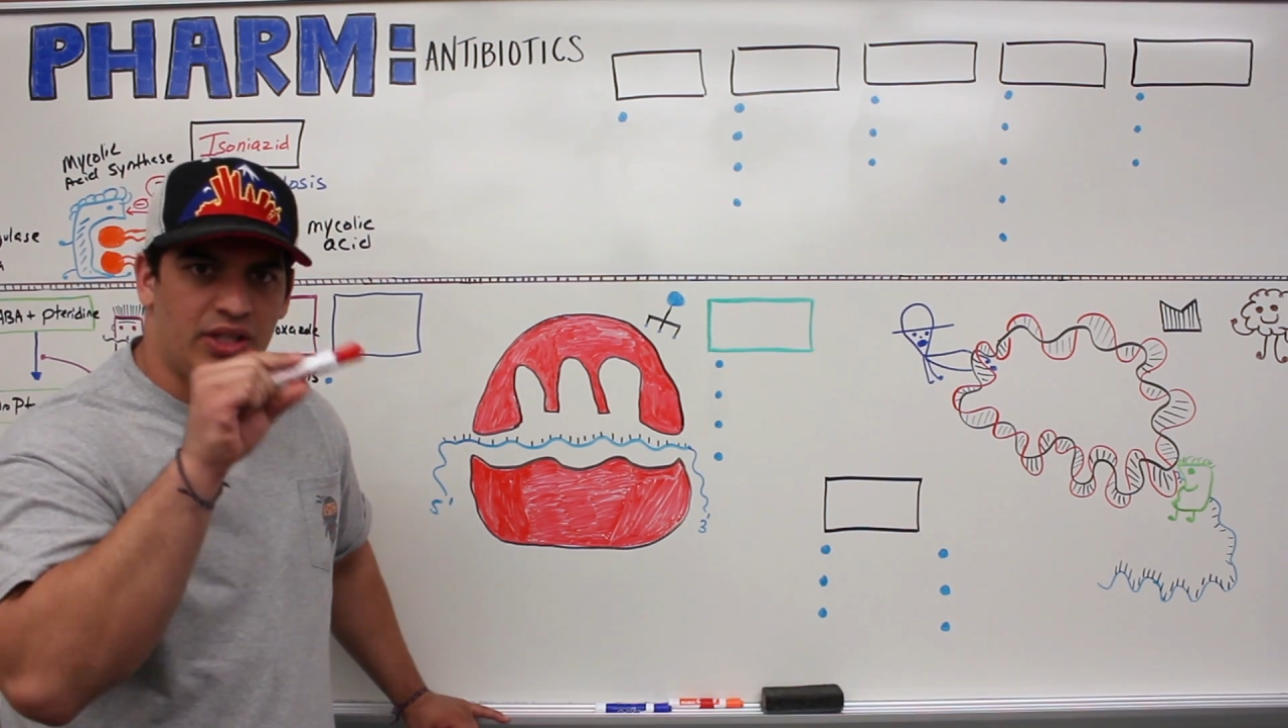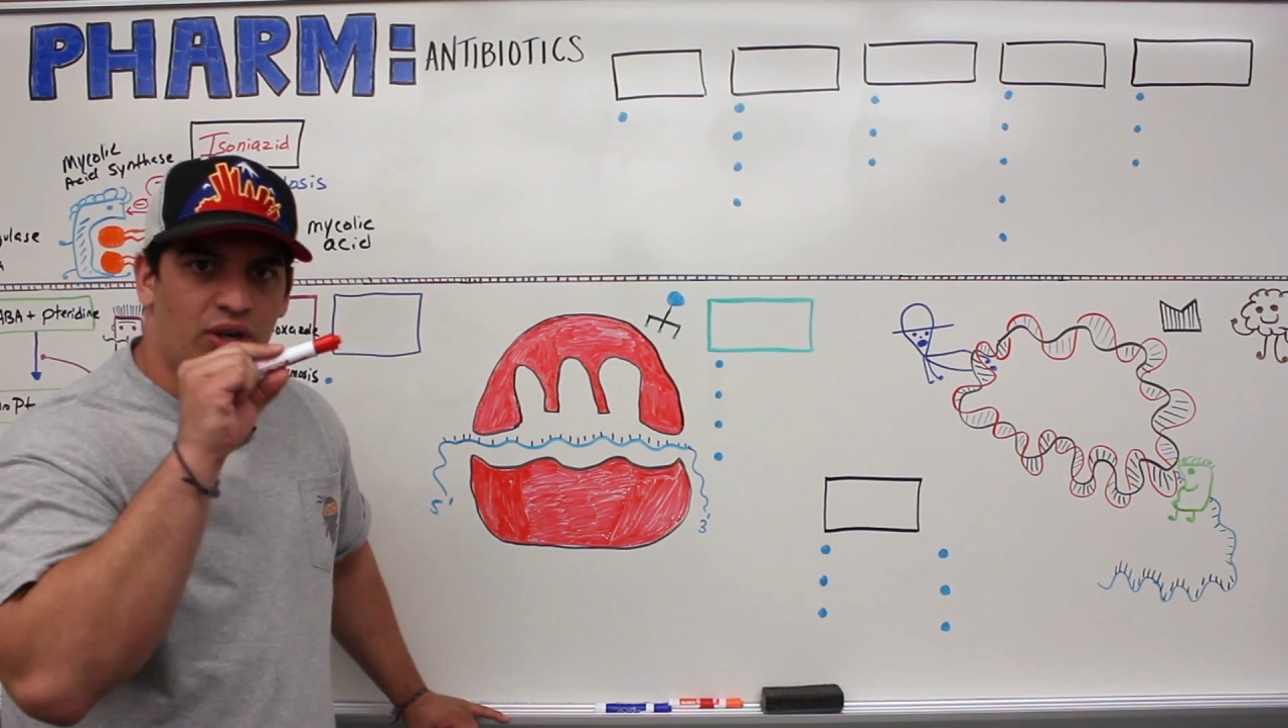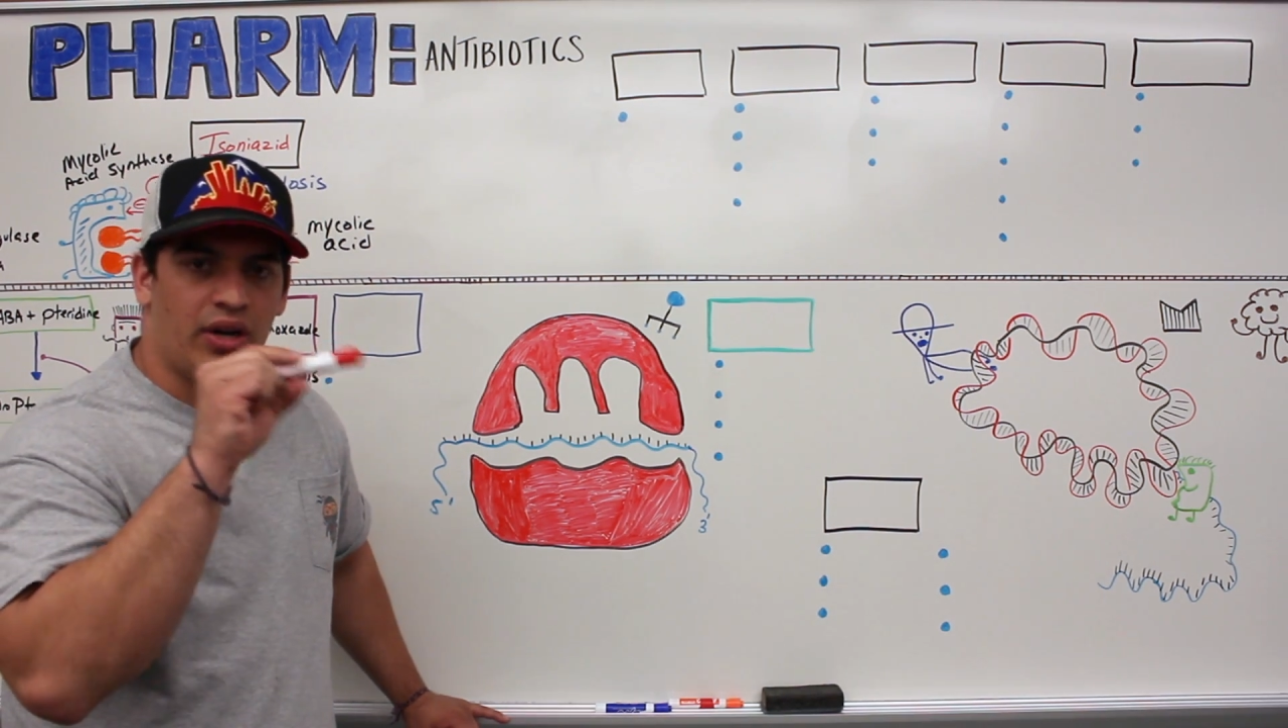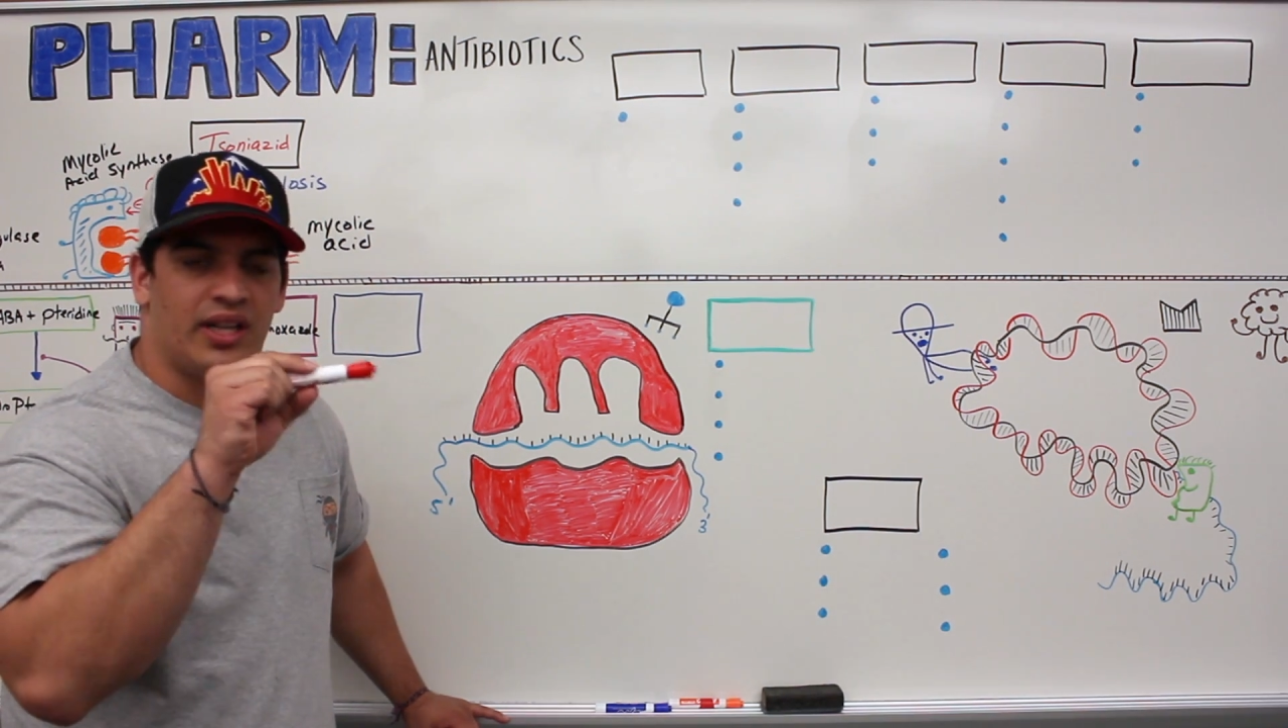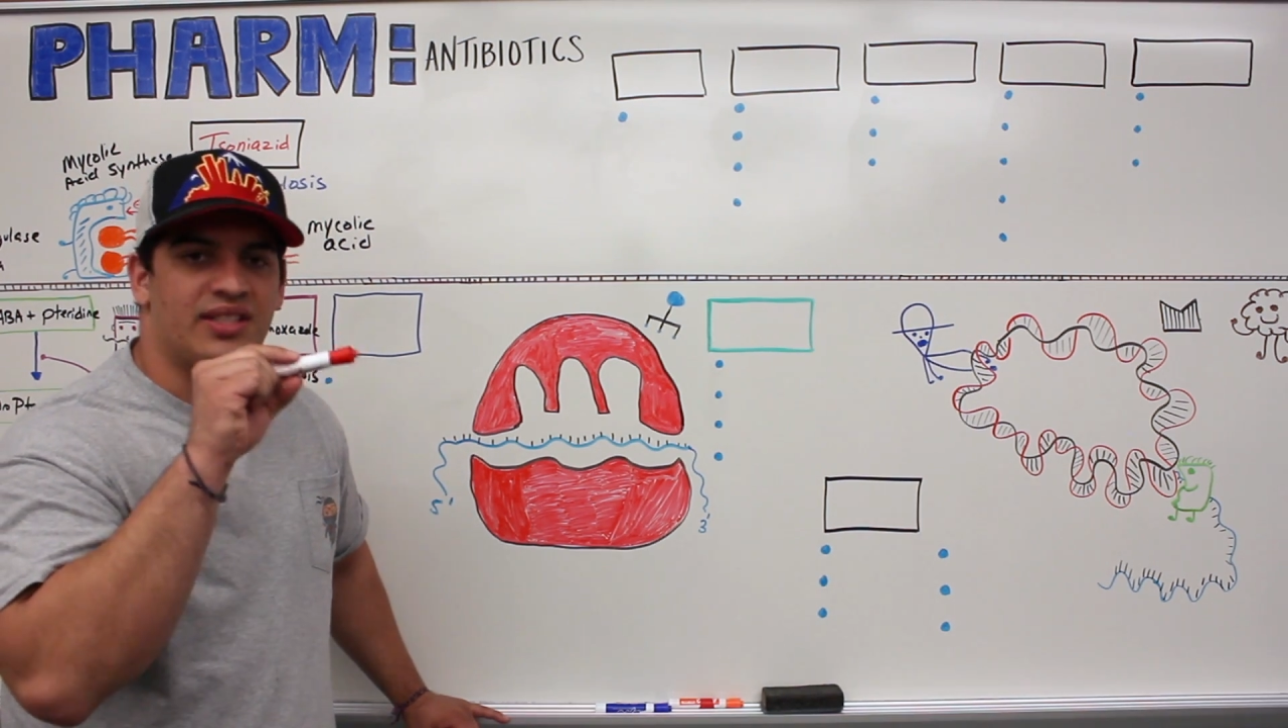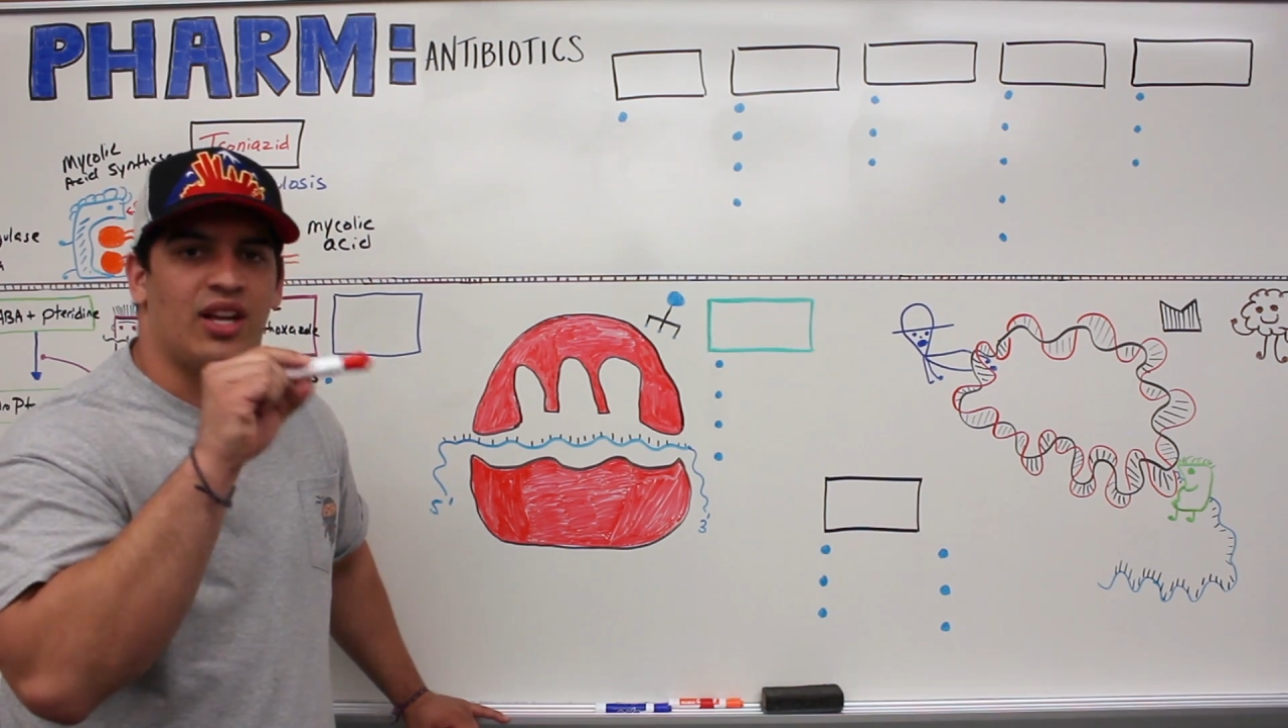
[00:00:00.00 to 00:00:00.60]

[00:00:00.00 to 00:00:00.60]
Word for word: targeting